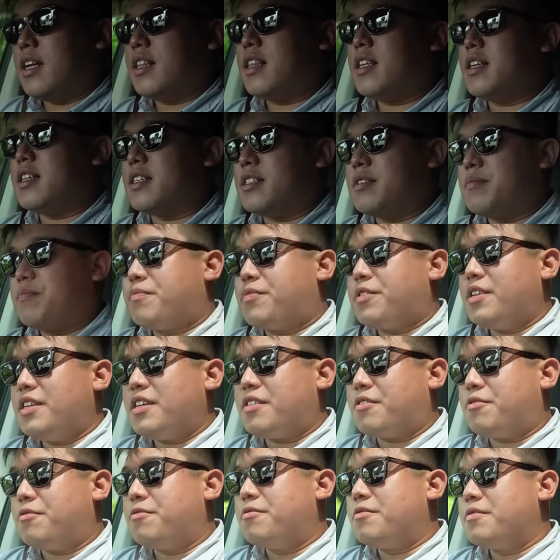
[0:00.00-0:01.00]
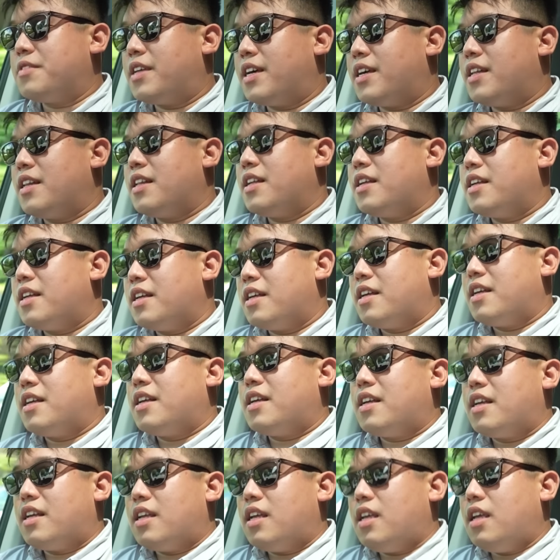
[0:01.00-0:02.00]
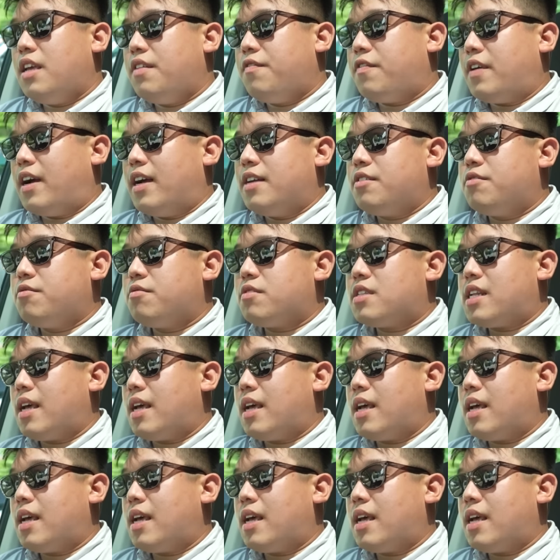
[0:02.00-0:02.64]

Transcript: I think is pretty cool, that if I do